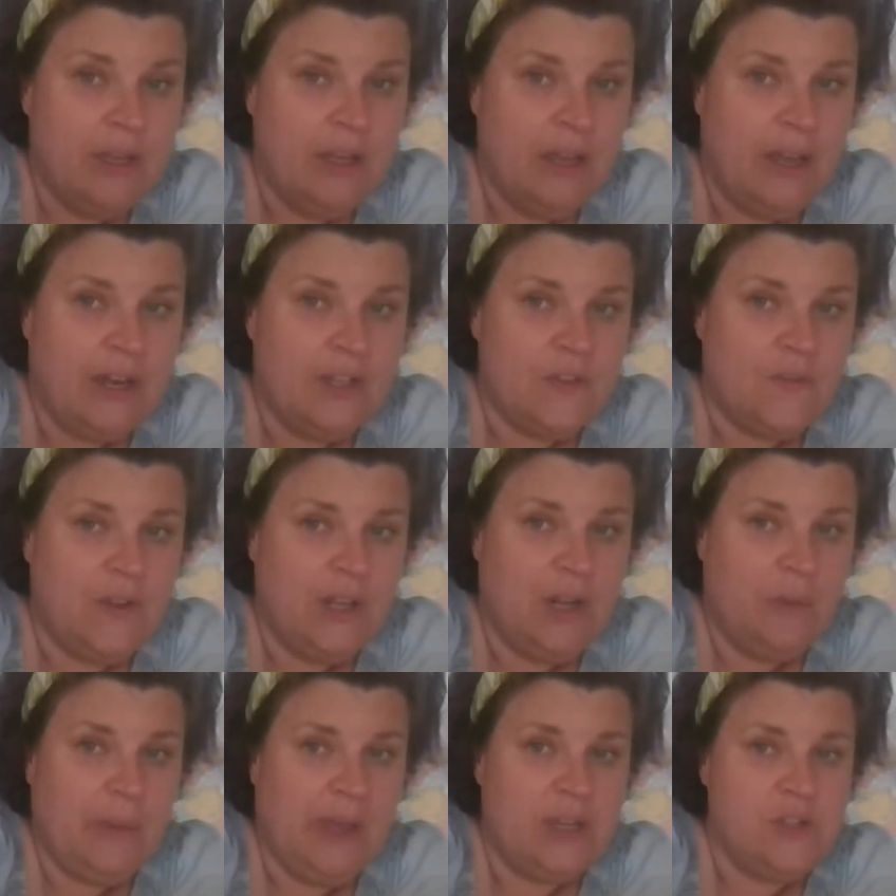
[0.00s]
And it's
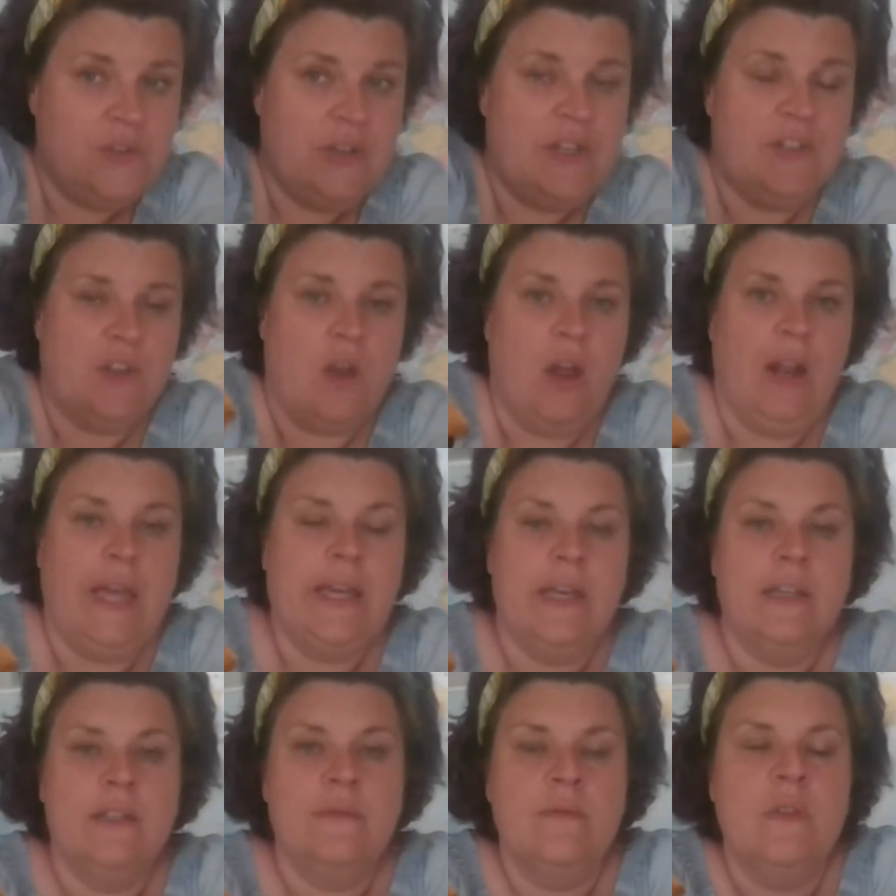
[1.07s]
filo pastry, and it's got like
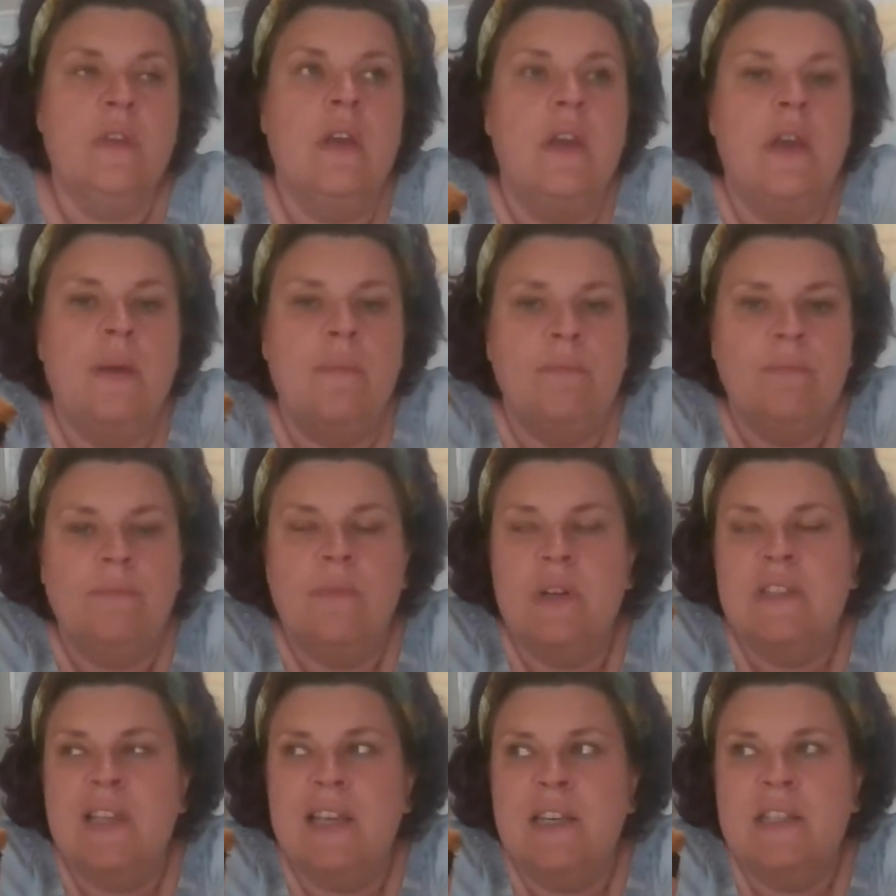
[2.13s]
a,
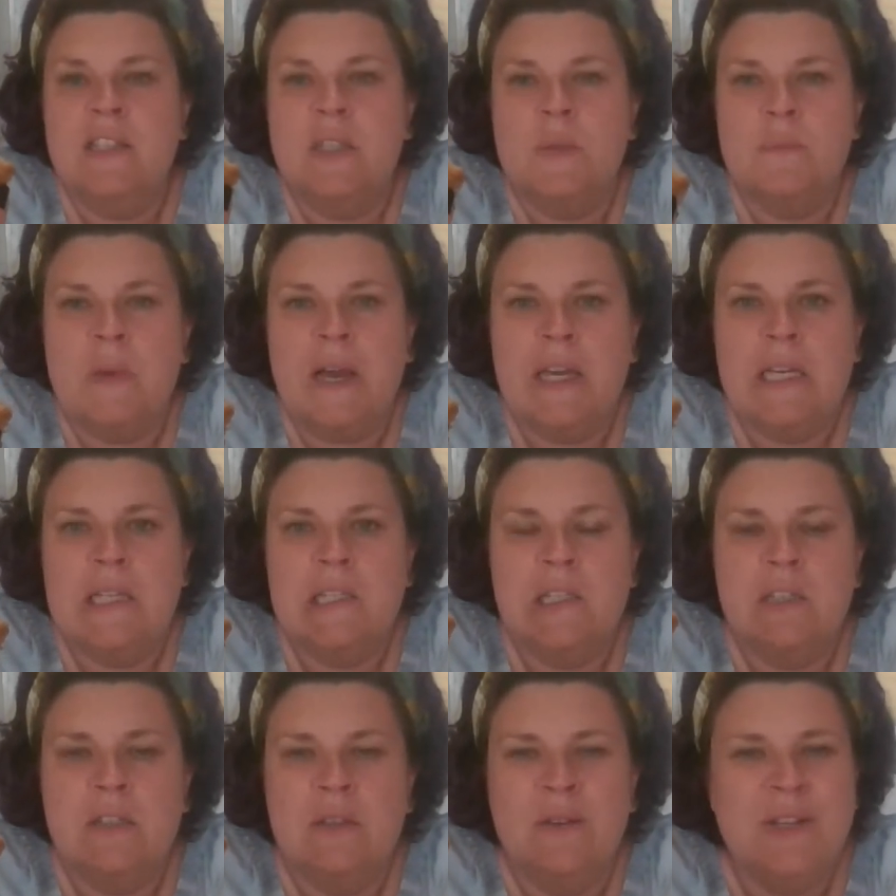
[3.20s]
it's like a
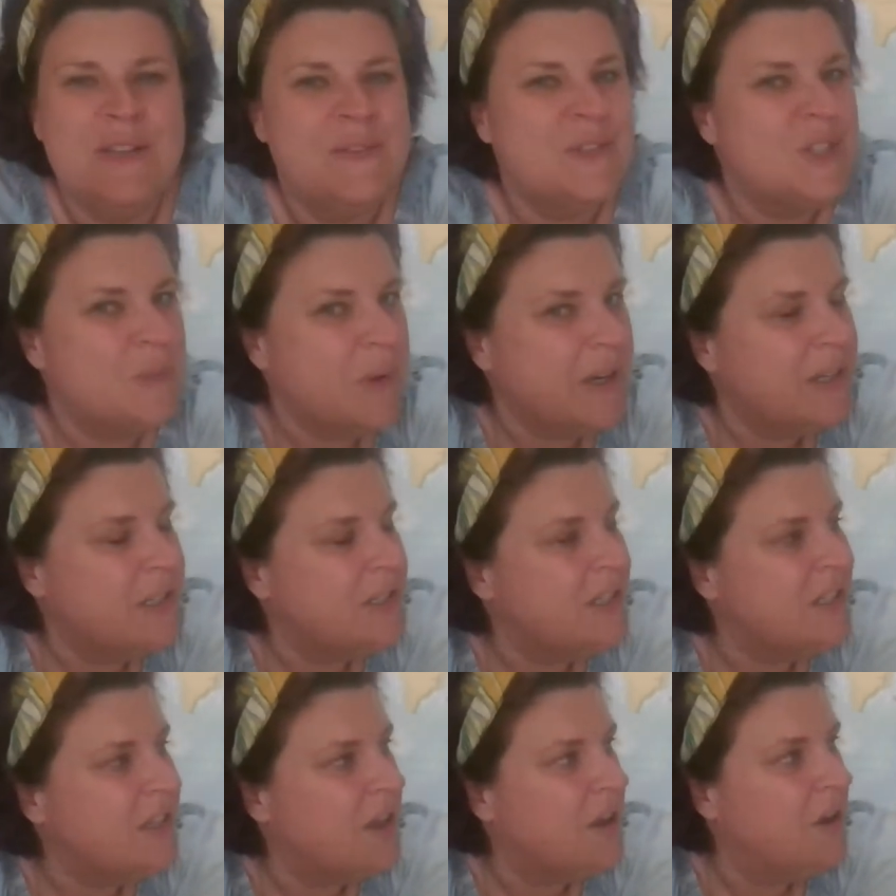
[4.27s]
spiced, not even spiced,
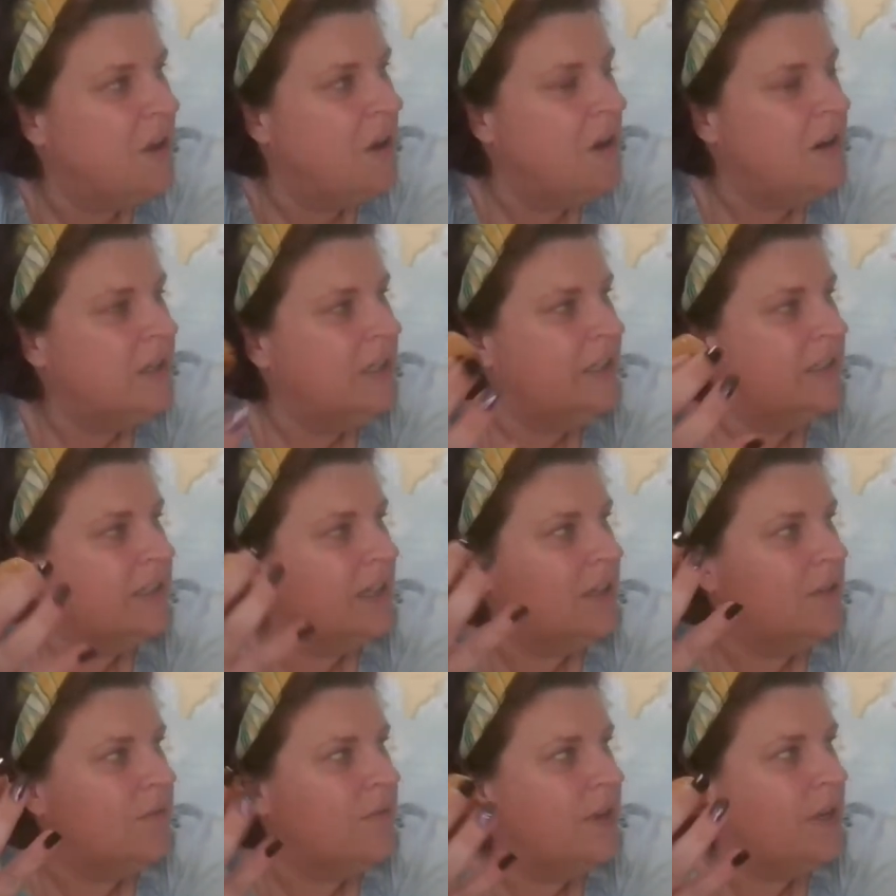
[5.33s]
is it? It's like
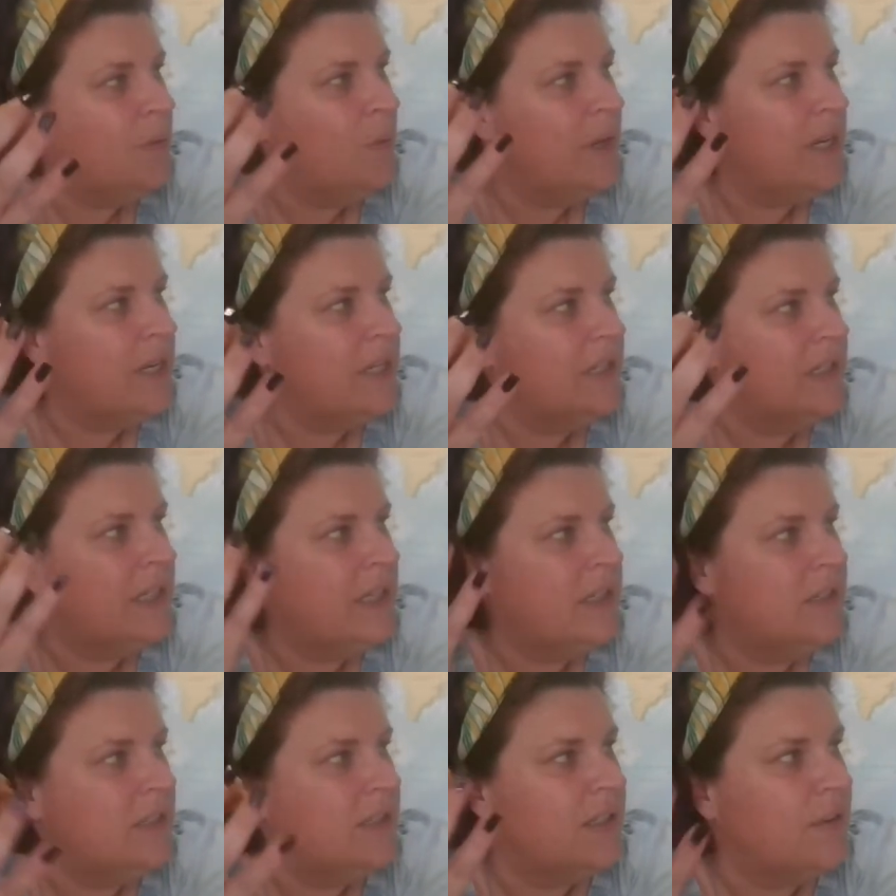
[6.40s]
a really weirdly
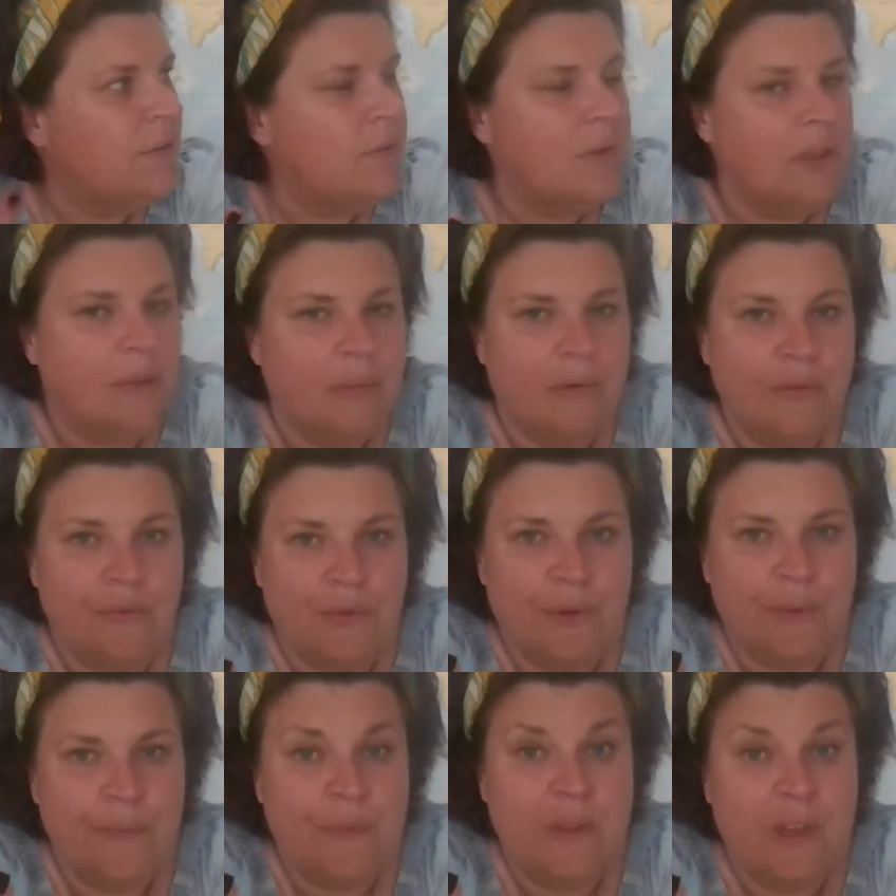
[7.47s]
seasoned syrup that they put
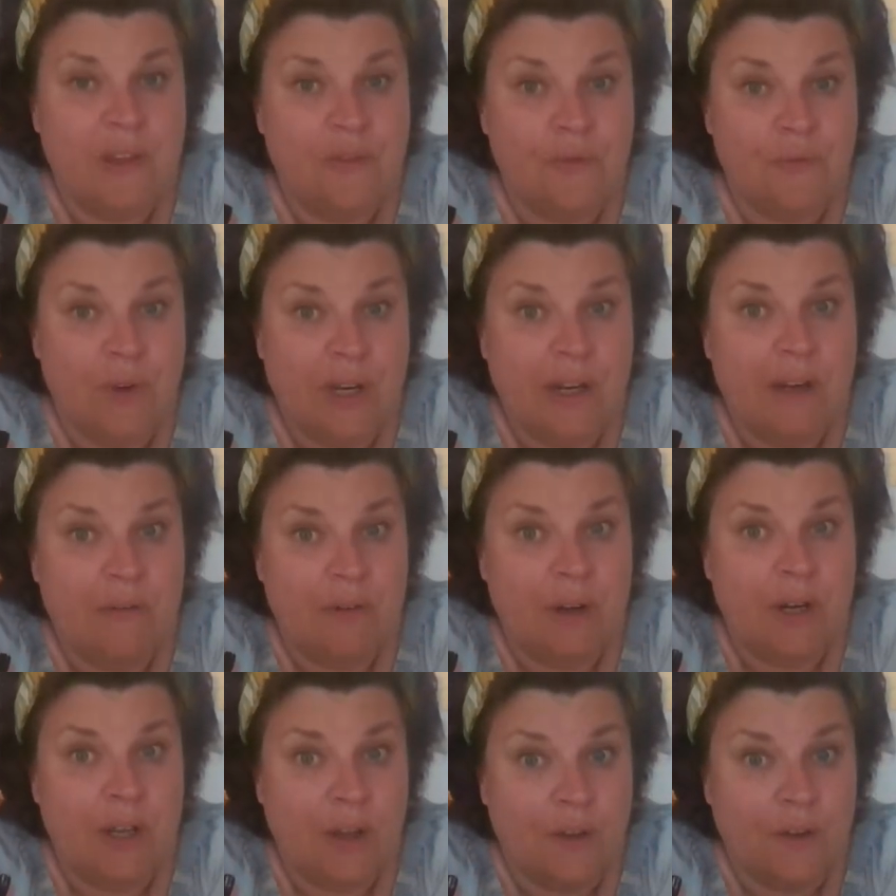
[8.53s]
through. It's really,
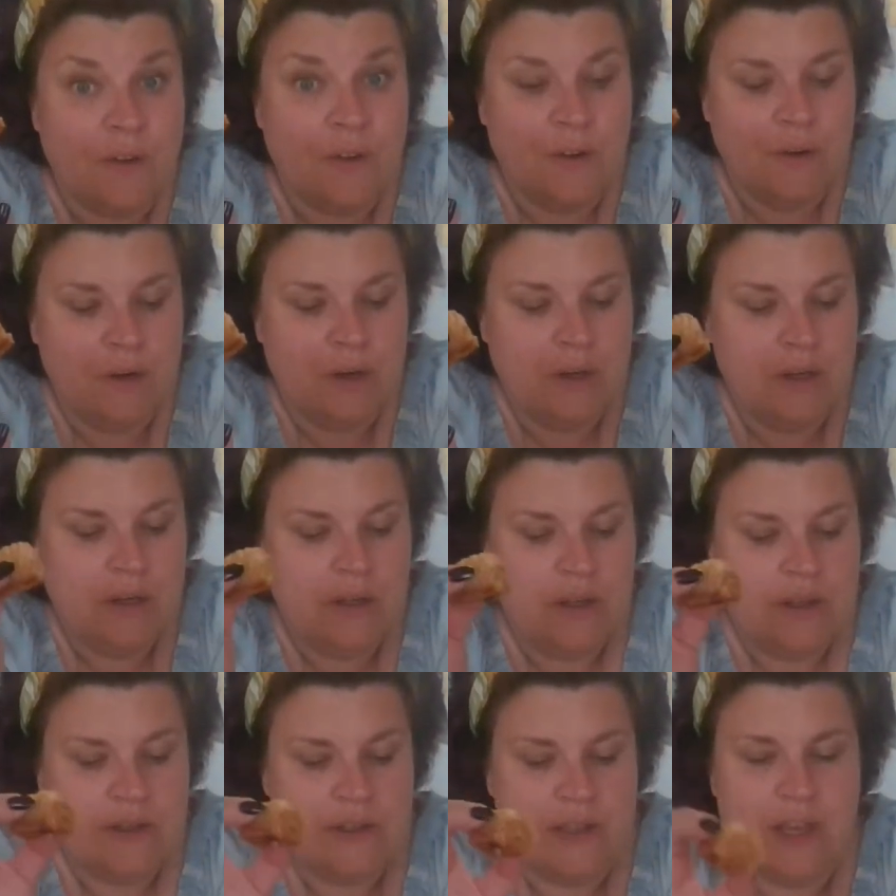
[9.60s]
really good.
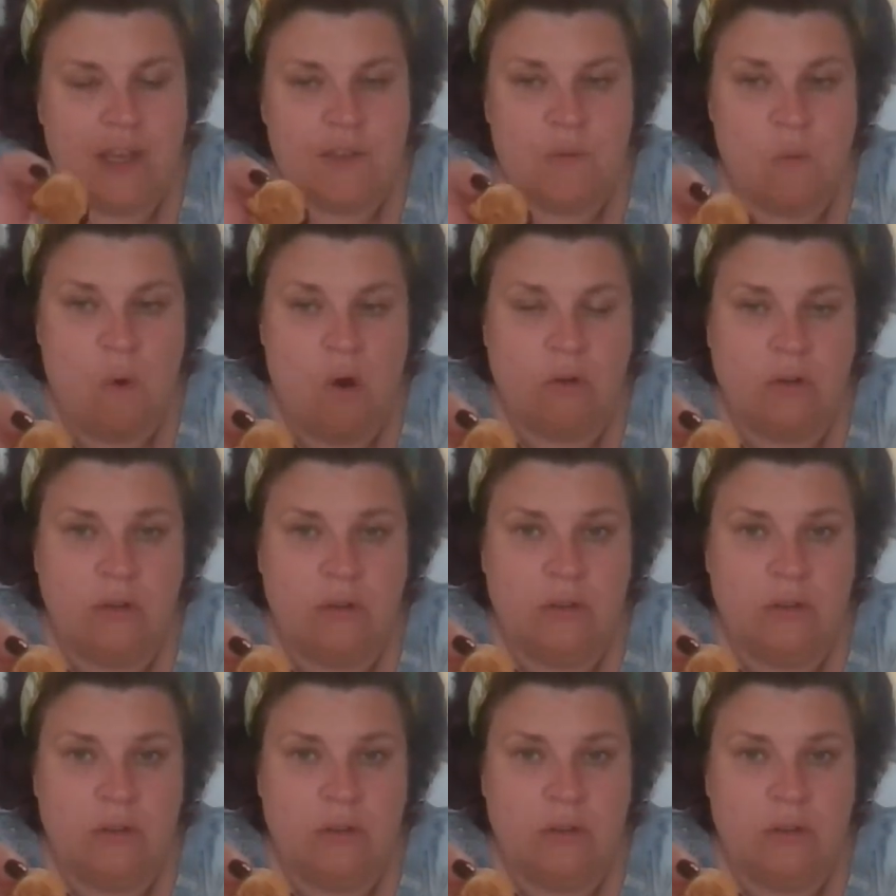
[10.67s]
So that's one.